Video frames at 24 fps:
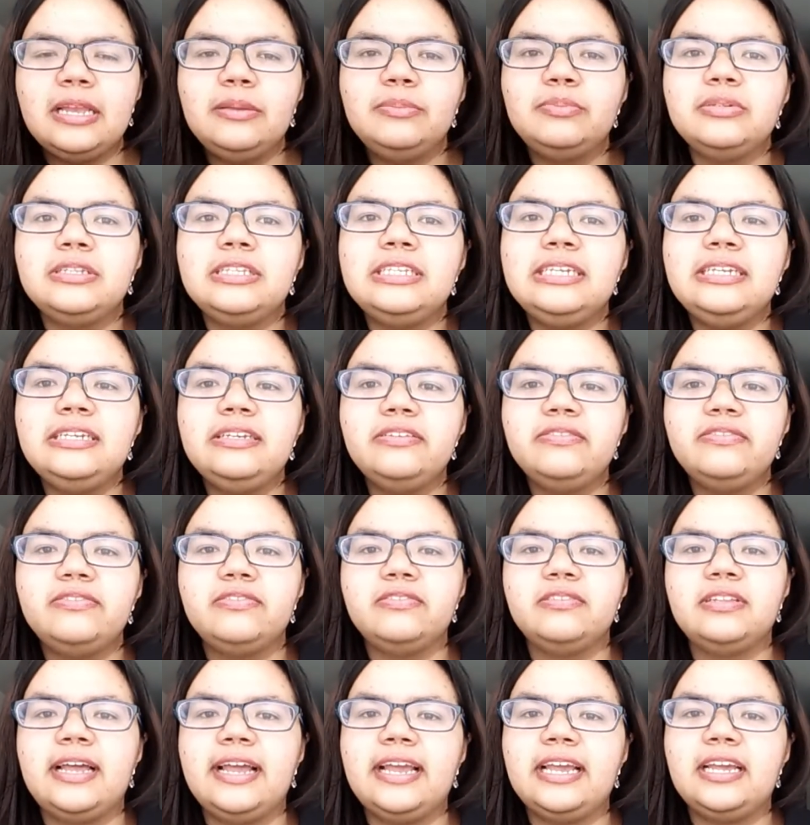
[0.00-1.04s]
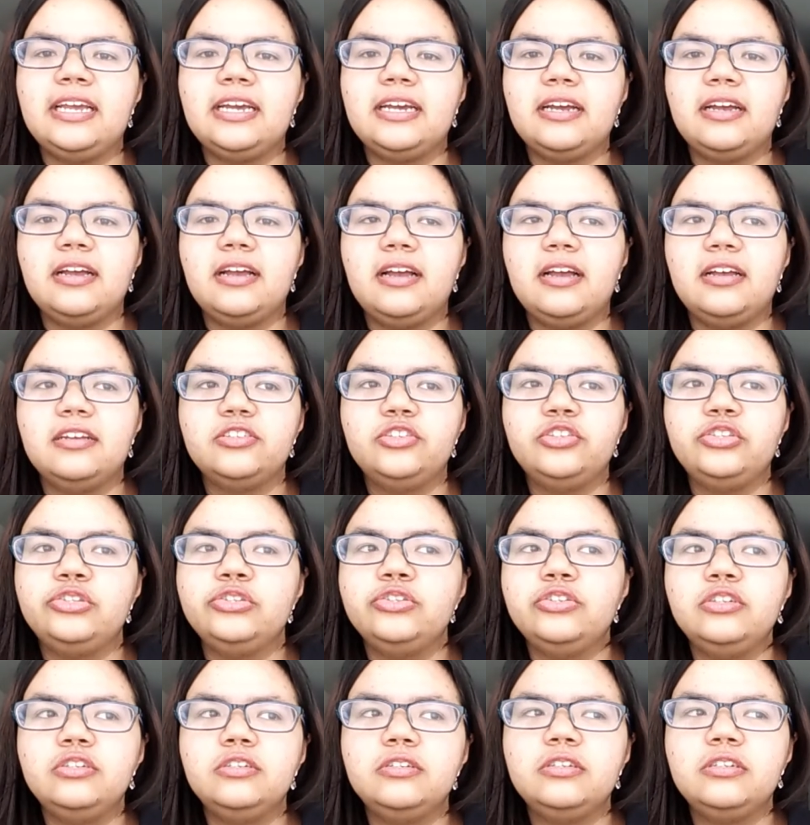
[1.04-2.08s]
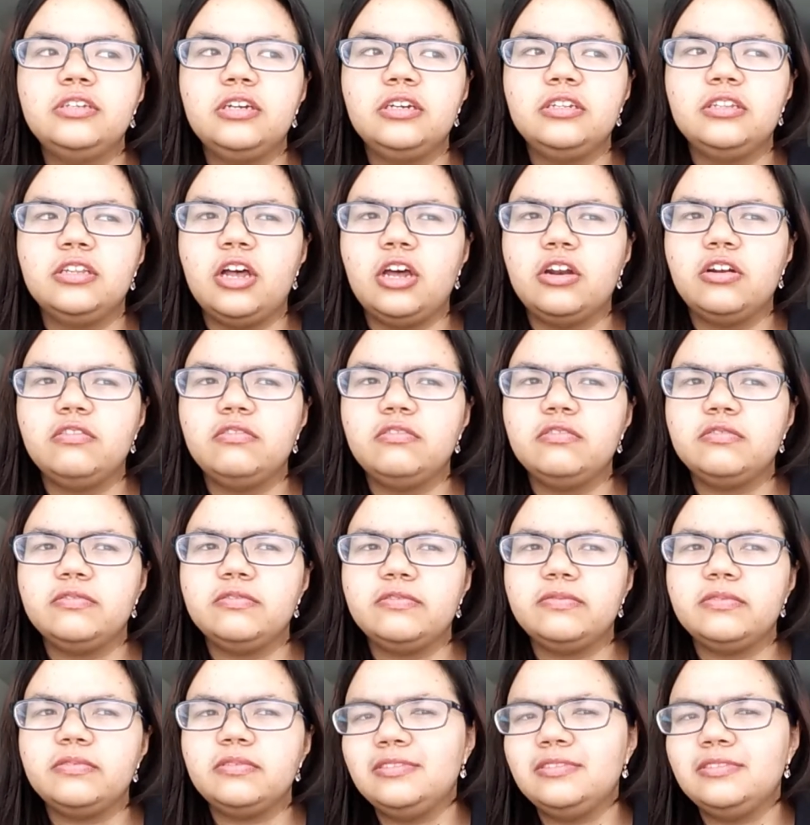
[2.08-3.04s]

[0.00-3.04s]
I believe like soon a lot of